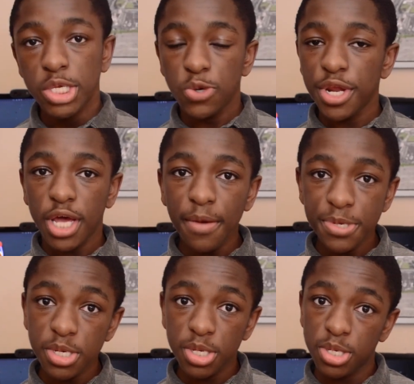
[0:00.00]
So when it
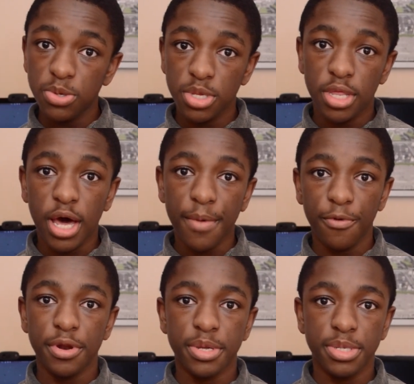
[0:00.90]
comes to just using the
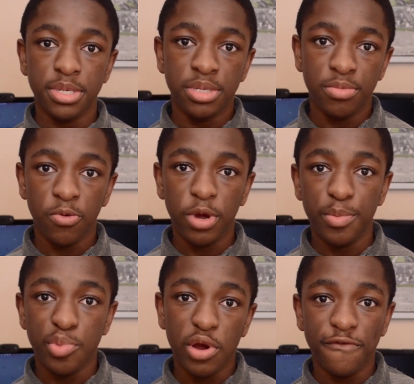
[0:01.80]
operating system, it
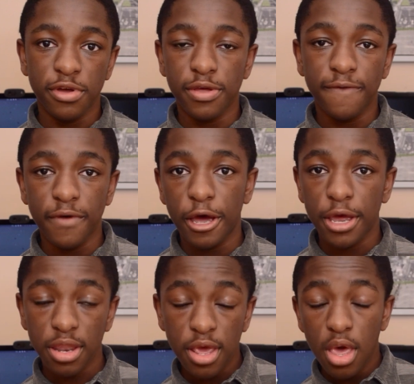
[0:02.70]
ran perfectly fine.
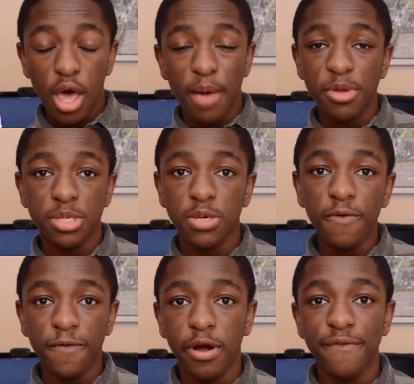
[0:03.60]
I mean, so
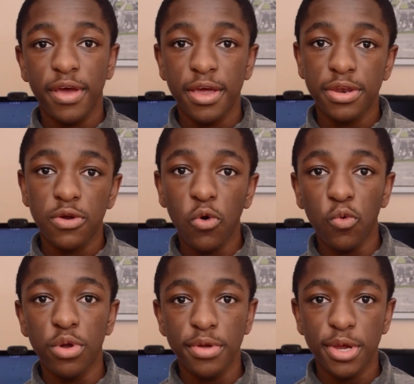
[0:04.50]
far I've had no
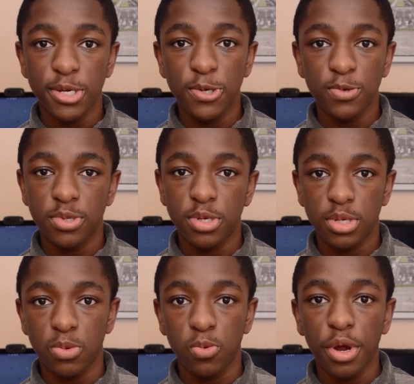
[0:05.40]
real issues with
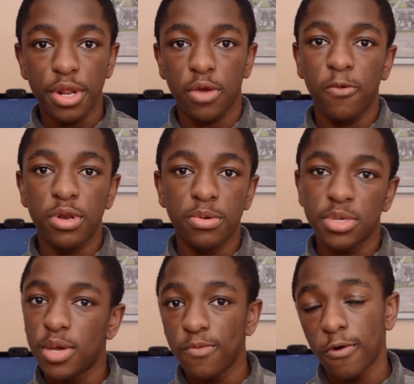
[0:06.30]
just running Windows
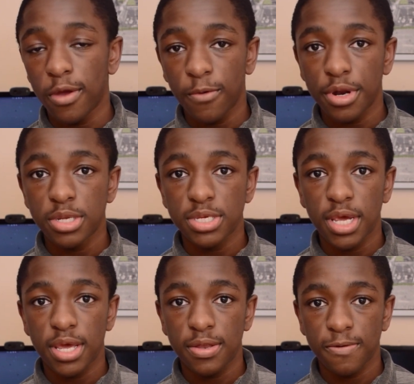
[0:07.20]
8.1 and
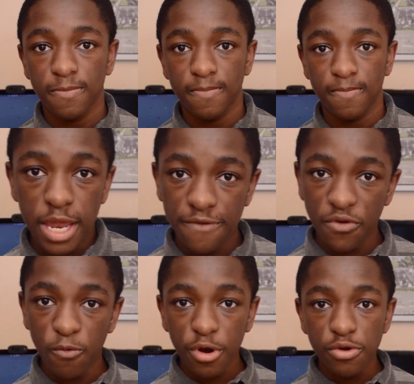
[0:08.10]
10. And if
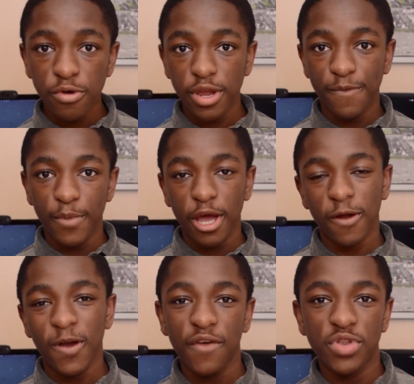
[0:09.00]
you're wondering if
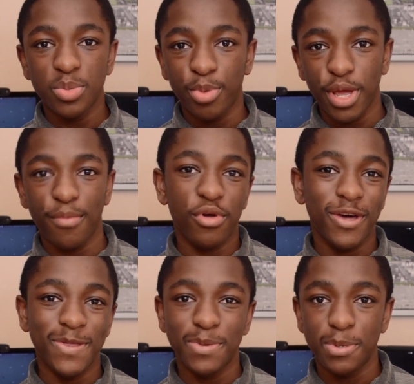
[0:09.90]
Minecraft is playable
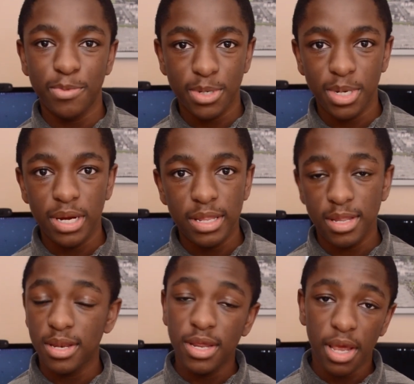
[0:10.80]
on this machine,
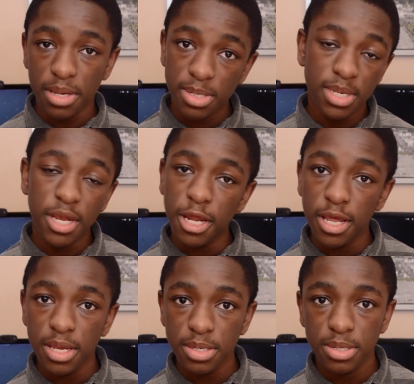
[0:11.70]
then yes, it
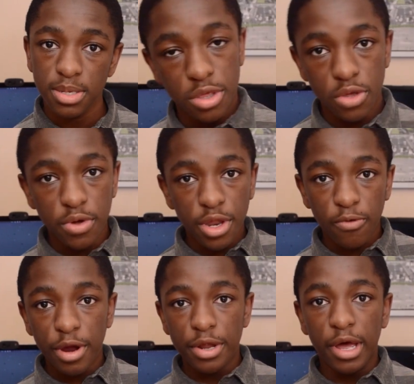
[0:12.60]
is. You'll get
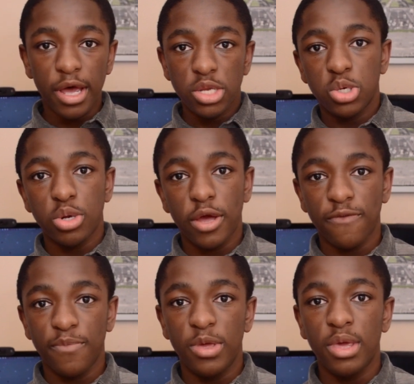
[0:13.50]
around 100
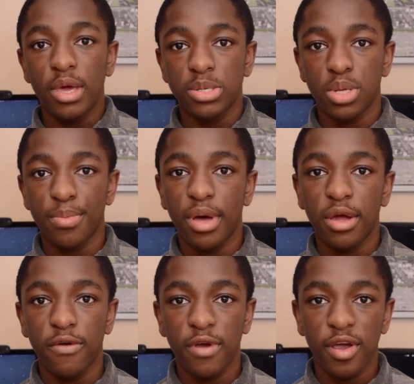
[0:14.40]
FPS on
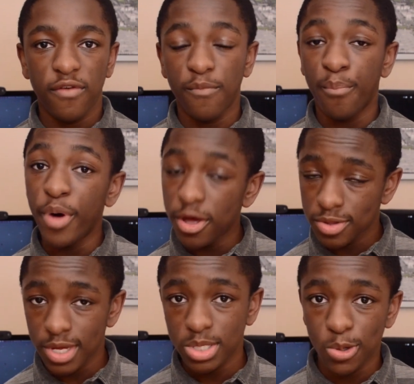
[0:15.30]
Minecraft,
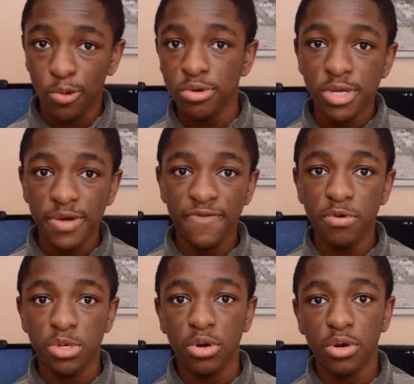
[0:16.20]
but that's only if
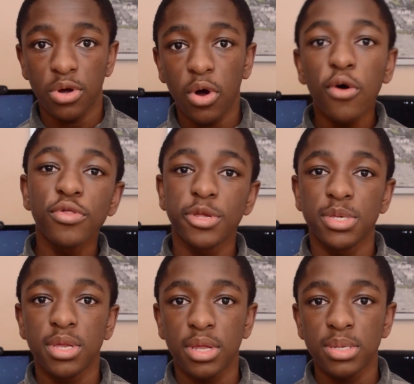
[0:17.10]
you turn all of the
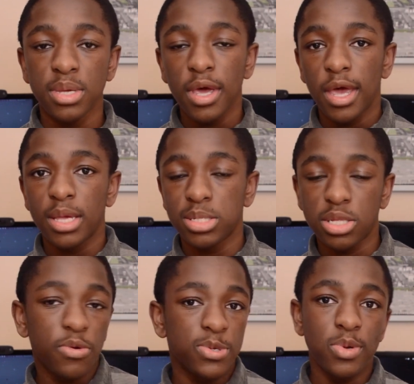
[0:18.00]
settings as
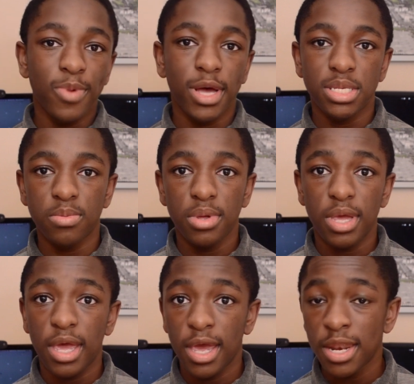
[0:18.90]
low as you possibly
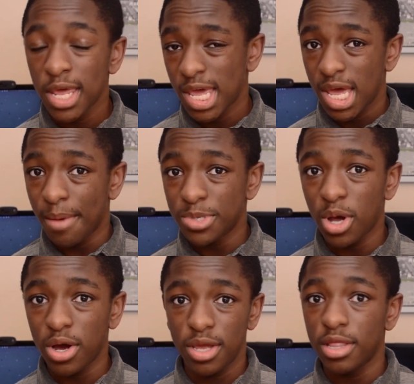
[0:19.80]
can. I'm
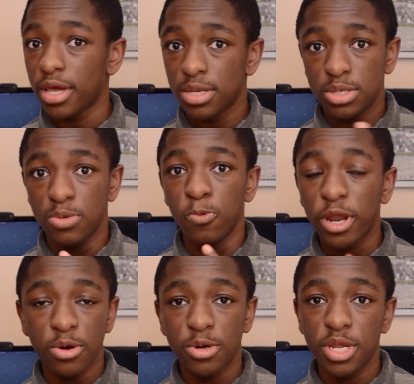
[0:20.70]
talking like
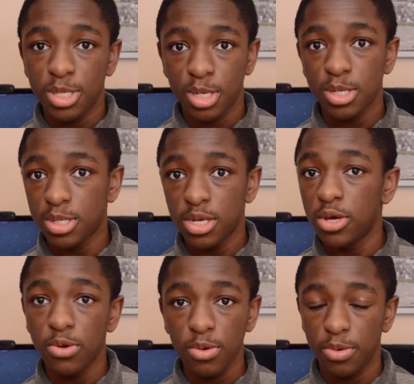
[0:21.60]
render distance
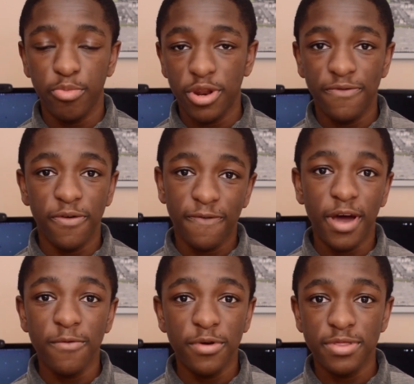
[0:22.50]
too, but if you're
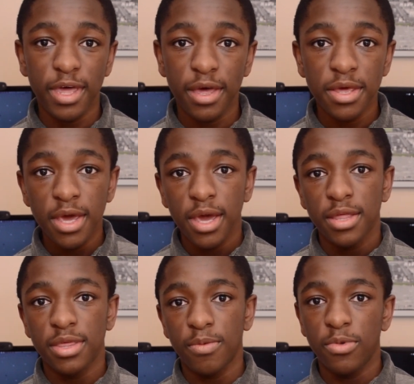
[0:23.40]
fine with that,
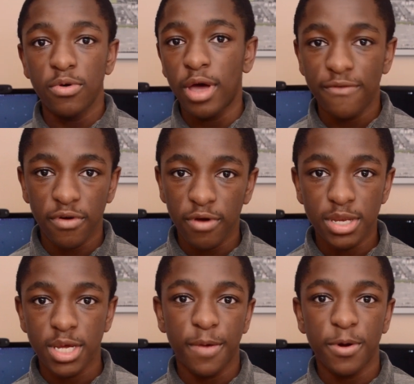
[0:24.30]
then you'll have a
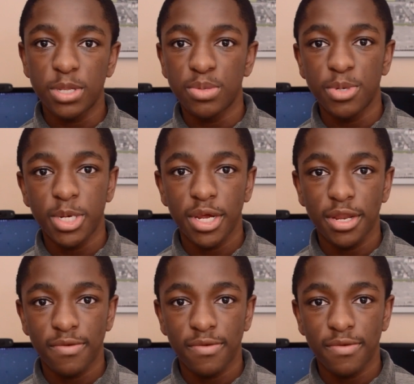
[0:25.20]
great time on this machine.